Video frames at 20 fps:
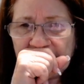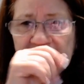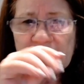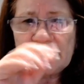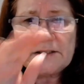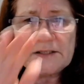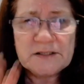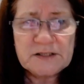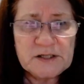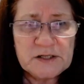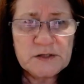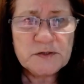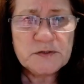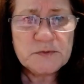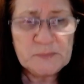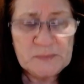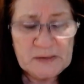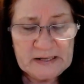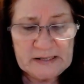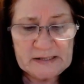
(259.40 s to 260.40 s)
Excuse
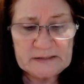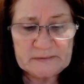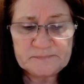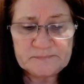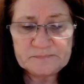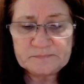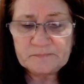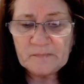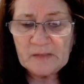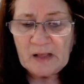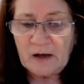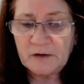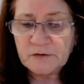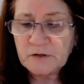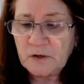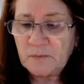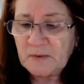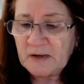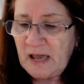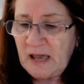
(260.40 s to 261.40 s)
me. I'll
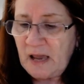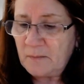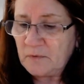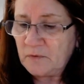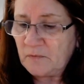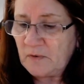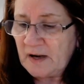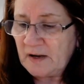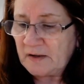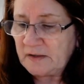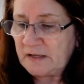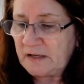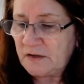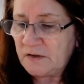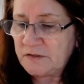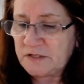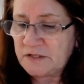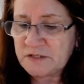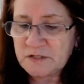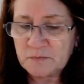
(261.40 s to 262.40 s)
turn my camera around here
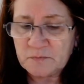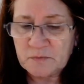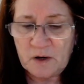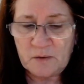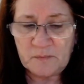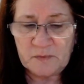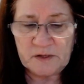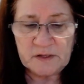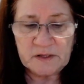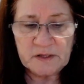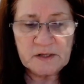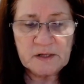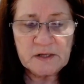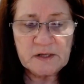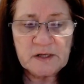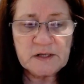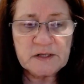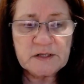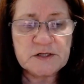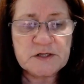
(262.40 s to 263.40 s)
just a moment
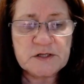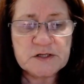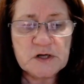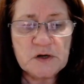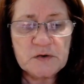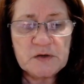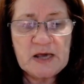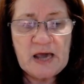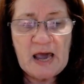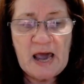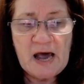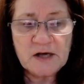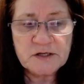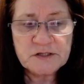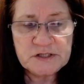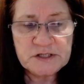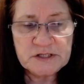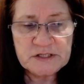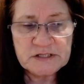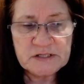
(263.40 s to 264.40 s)
to show you how
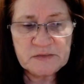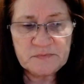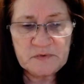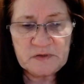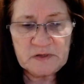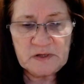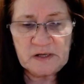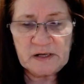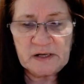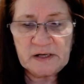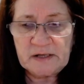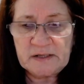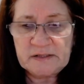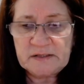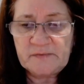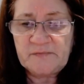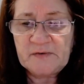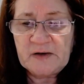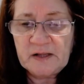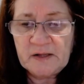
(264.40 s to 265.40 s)
she's
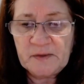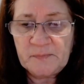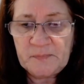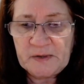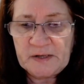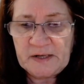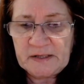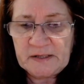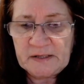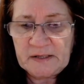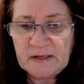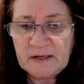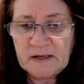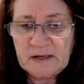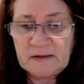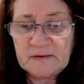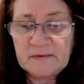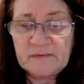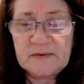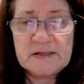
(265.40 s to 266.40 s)
developing.
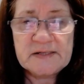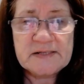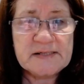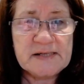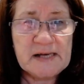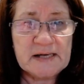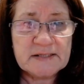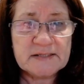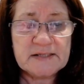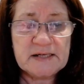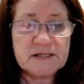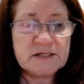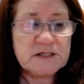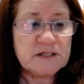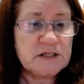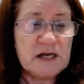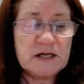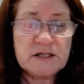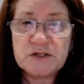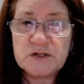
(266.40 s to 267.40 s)
This next
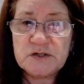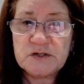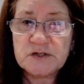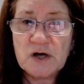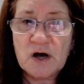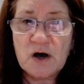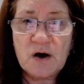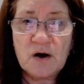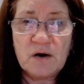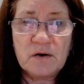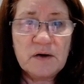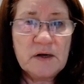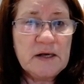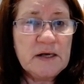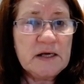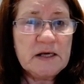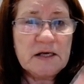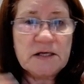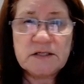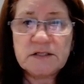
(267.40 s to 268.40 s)
section, as you saw,
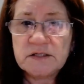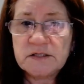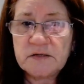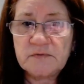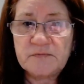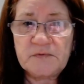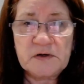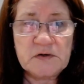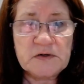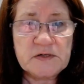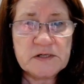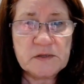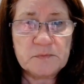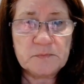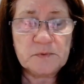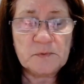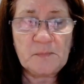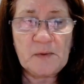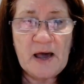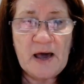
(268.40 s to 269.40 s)
is just a very
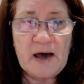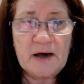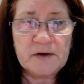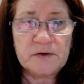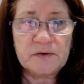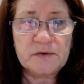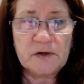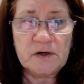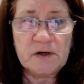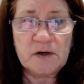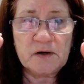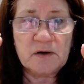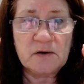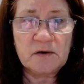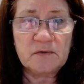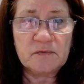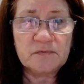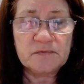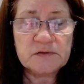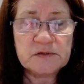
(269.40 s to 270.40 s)
simple pattern
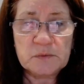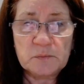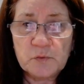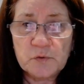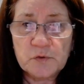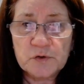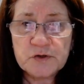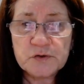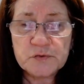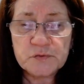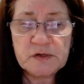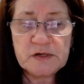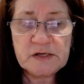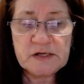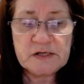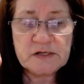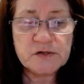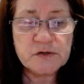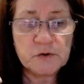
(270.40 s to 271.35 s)
of some more trees.